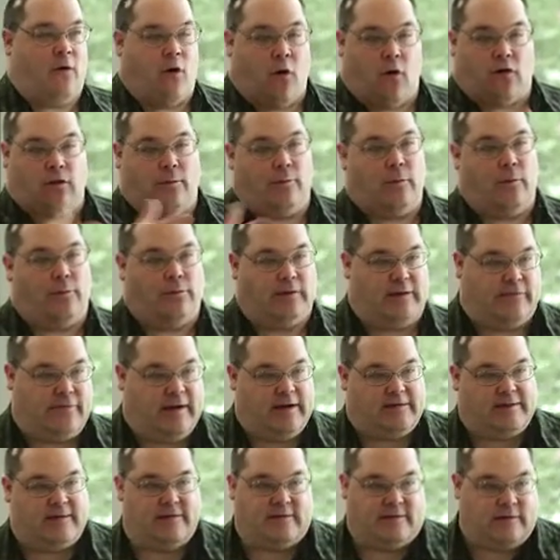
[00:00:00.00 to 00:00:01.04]
All the mobile
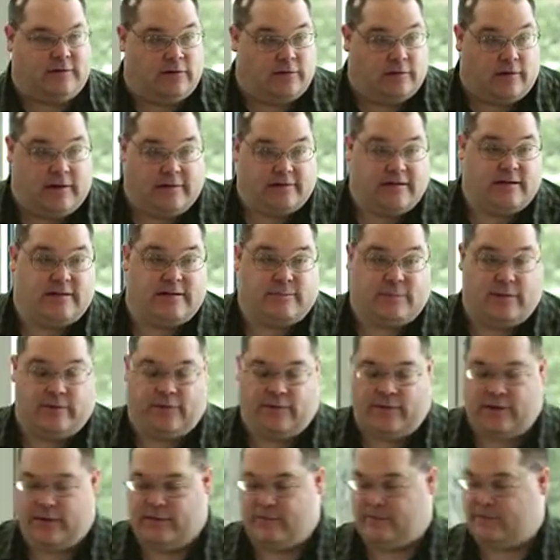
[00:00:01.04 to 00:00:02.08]
devices utilize
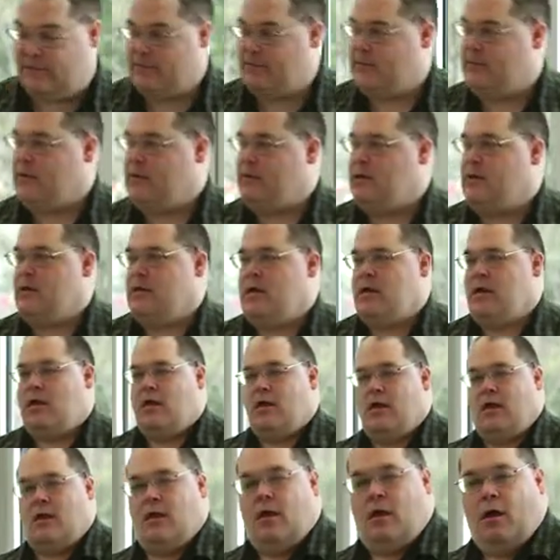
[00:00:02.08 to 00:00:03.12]
HTML5.
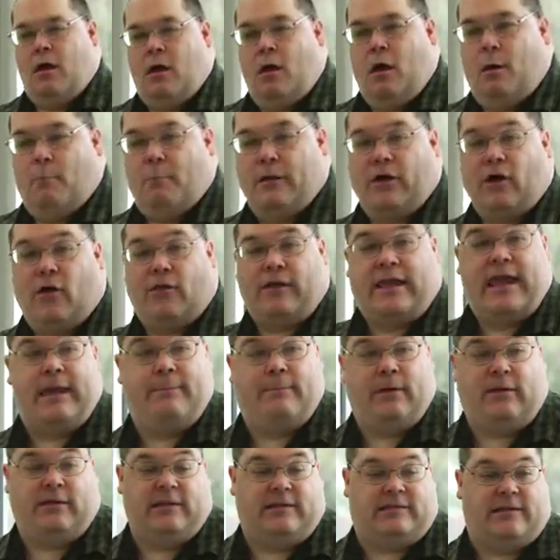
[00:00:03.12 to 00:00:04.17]
But all the
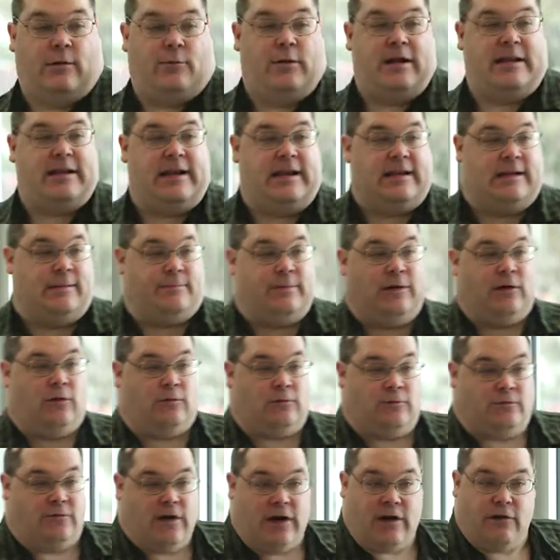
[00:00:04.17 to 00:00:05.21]
capabilities that we need to
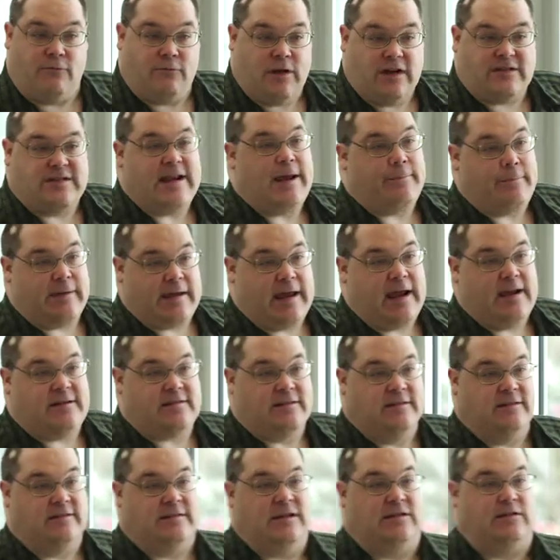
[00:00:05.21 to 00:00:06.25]
build very rich
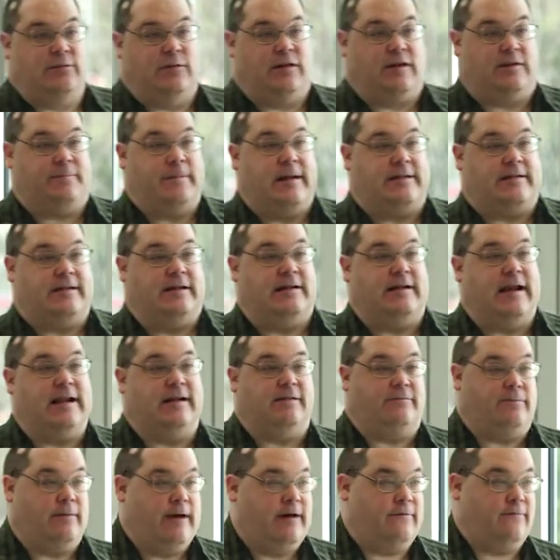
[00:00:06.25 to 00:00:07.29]
applications that you would expect in a
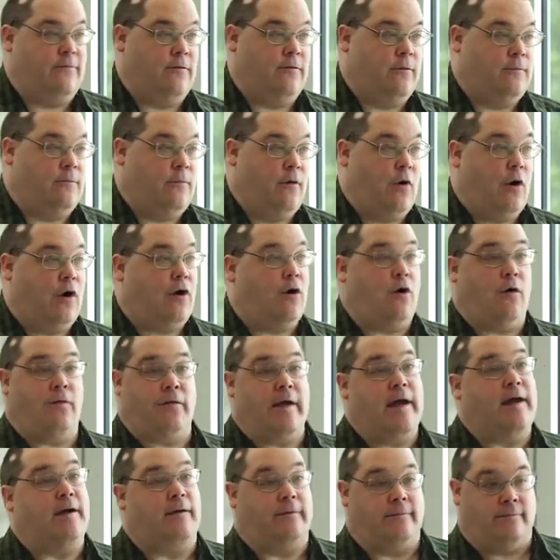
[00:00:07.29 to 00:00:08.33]
native platform are all
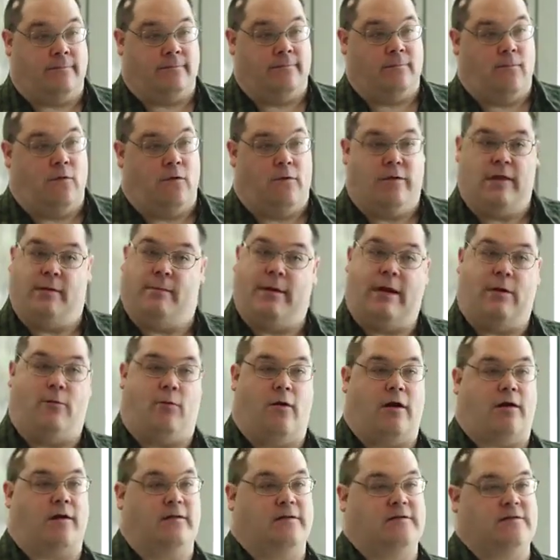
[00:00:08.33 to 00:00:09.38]
there. Or they may
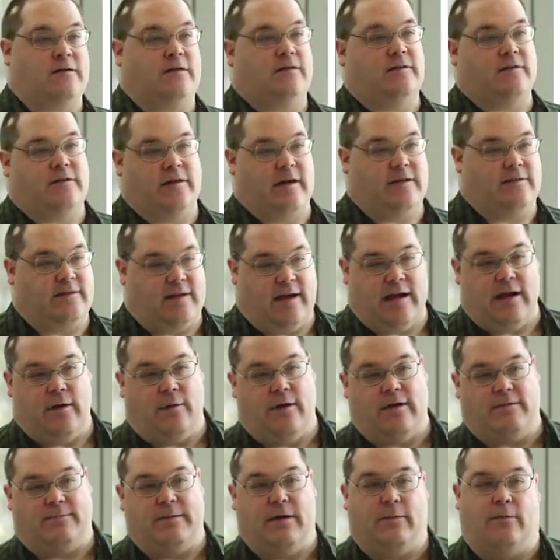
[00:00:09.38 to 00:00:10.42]
work on certain things on
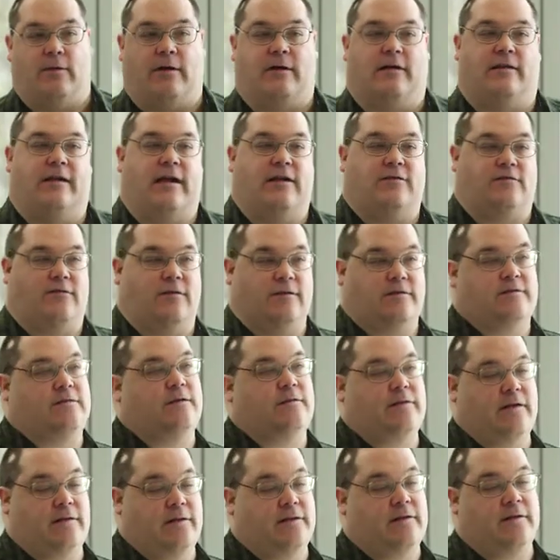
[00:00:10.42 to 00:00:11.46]
iOS, may work on Android, certain
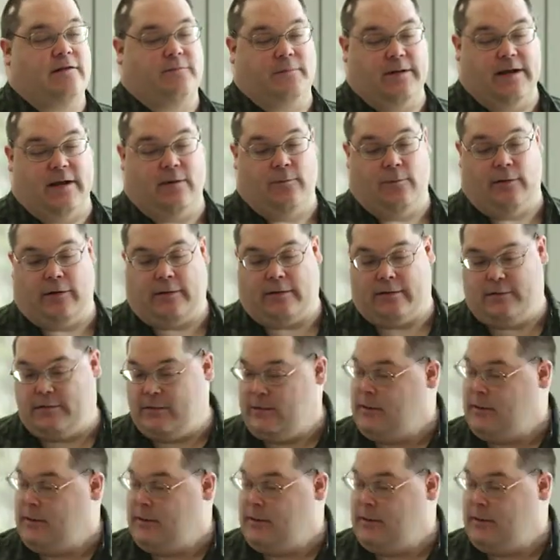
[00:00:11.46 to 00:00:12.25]
other things may not work.